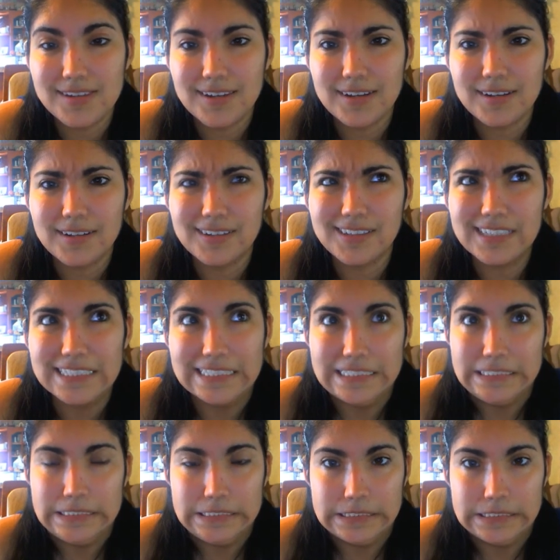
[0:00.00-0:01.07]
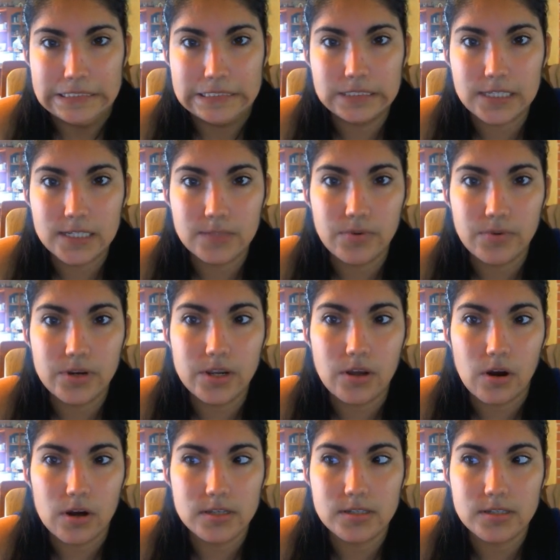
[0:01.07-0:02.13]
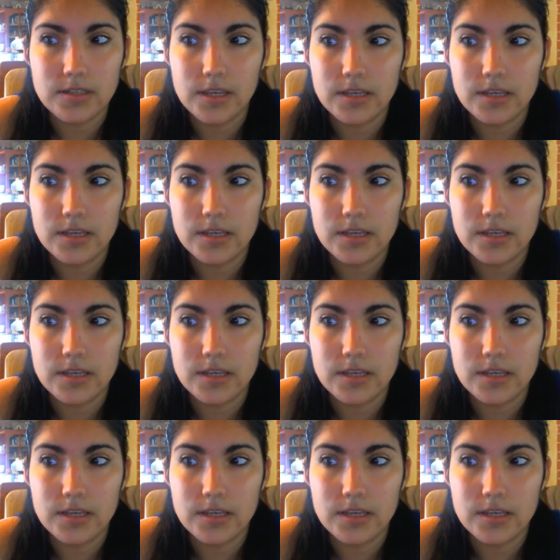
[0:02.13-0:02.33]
that's pretty hard to say